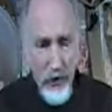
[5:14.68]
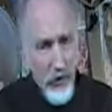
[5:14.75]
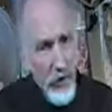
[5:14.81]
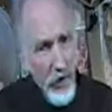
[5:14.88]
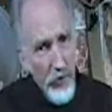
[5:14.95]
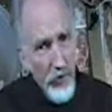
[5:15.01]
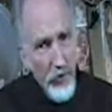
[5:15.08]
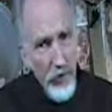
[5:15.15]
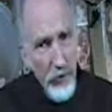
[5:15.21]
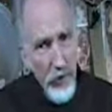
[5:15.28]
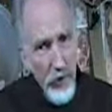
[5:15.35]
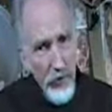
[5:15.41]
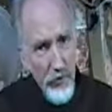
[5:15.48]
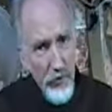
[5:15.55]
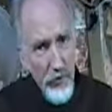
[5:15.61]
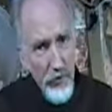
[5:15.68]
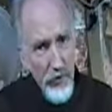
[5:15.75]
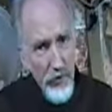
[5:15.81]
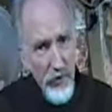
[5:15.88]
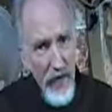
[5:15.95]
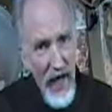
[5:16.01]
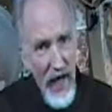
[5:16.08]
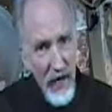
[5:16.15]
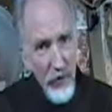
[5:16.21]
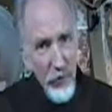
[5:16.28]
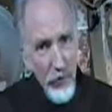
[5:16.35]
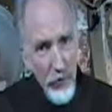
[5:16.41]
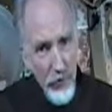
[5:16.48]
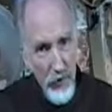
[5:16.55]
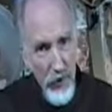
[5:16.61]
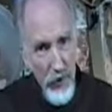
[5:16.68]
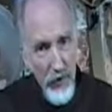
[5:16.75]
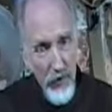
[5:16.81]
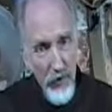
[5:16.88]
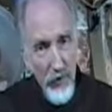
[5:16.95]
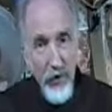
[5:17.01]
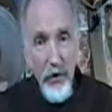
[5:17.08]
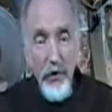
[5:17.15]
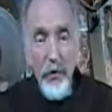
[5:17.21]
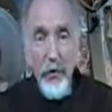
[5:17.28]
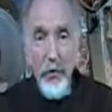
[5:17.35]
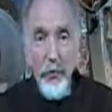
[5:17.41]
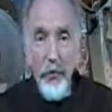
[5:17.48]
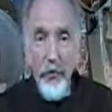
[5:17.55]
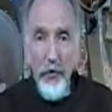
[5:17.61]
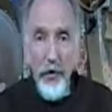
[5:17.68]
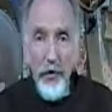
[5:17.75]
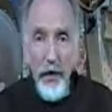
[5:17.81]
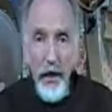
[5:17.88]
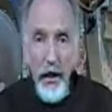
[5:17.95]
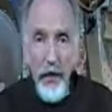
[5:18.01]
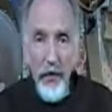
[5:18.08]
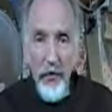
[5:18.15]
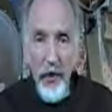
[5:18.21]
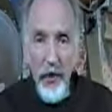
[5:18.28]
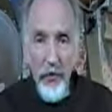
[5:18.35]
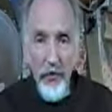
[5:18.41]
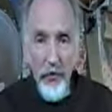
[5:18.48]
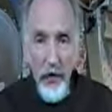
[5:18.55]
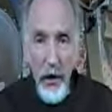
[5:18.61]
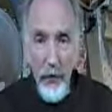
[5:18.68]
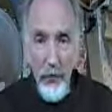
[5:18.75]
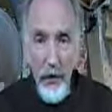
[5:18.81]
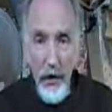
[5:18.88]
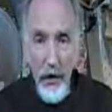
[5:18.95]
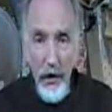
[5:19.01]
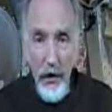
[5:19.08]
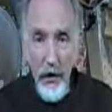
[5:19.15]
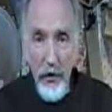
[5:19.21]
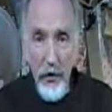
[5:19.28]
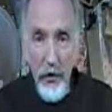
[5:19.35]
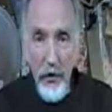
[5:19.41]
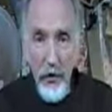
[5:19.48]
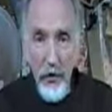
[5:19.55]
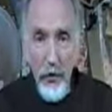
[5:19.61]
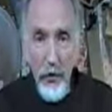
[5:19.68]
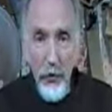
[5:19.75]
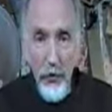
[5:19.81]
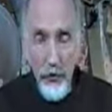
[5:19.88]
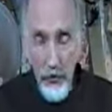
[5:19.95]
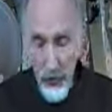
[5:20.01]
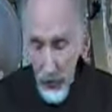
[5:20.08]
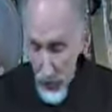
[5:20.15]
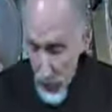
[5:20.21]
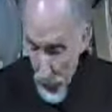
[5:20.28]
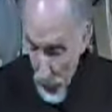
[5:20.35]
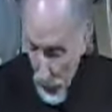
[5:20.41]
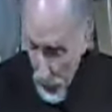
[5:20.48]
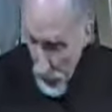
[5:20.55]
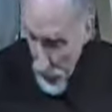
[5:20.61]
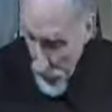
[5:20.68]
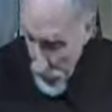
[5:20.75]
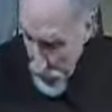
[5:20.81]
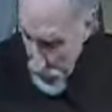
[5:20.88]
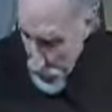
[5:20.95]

Not so much the actual length, but the length that is vibrating, which is going to go from the